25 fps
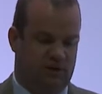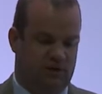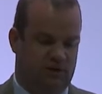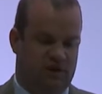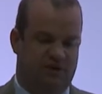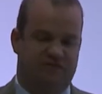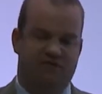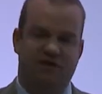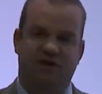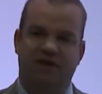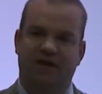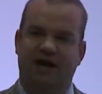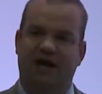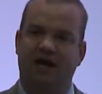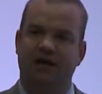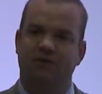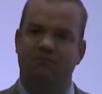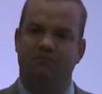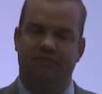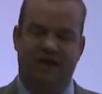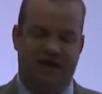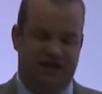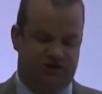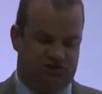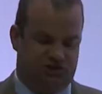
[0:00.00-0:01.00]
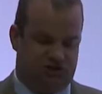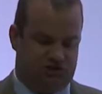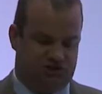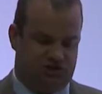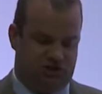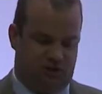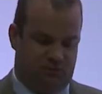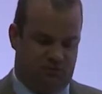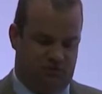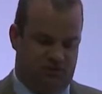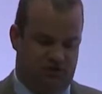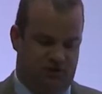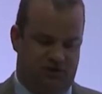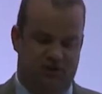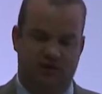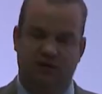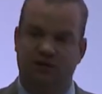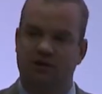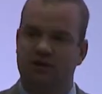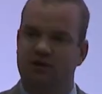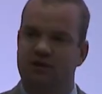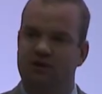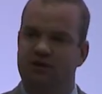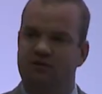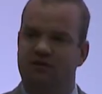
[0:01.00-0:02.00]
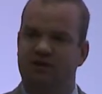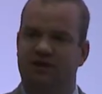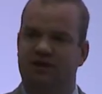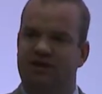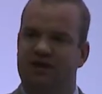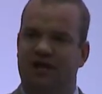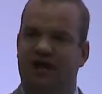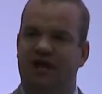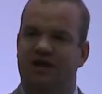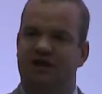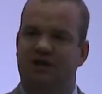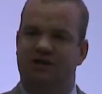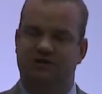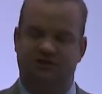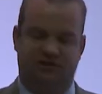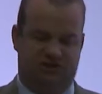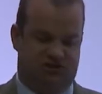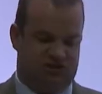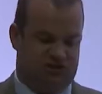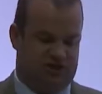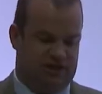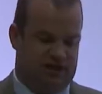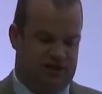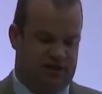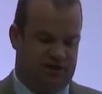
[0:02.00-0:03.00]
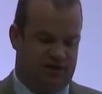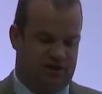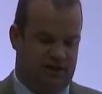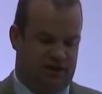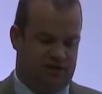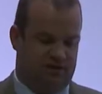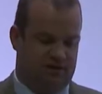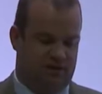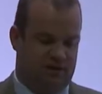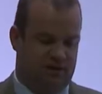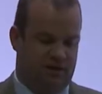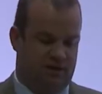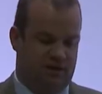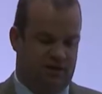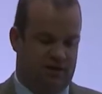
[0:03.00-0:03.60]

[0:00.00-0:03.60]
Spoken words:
If you can't measure something, you can't understand it.